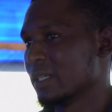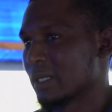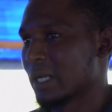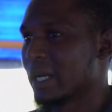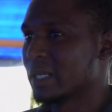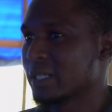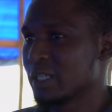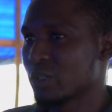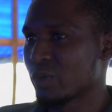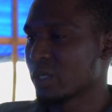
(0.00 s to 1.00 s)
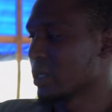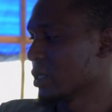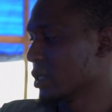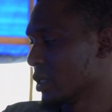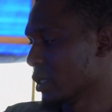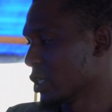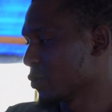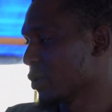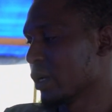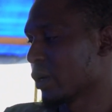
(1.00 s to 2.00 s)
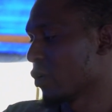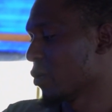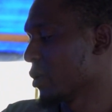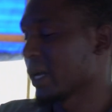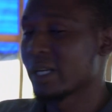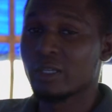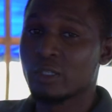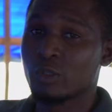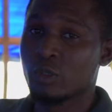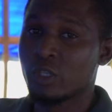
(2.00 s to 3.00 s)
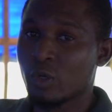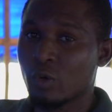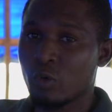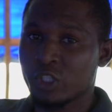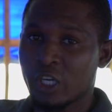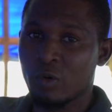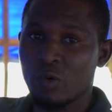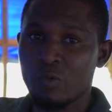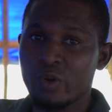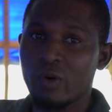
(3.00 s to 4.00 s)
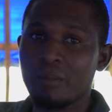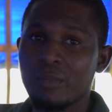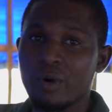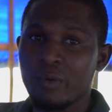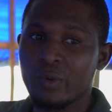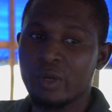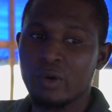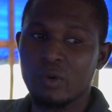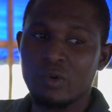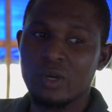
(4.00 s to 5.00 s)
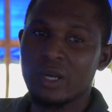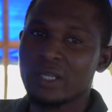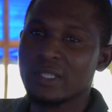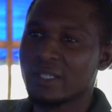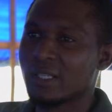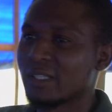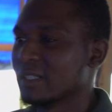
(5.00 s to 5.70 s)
Yeah, and this is more economical. The charcoal will not go down easily.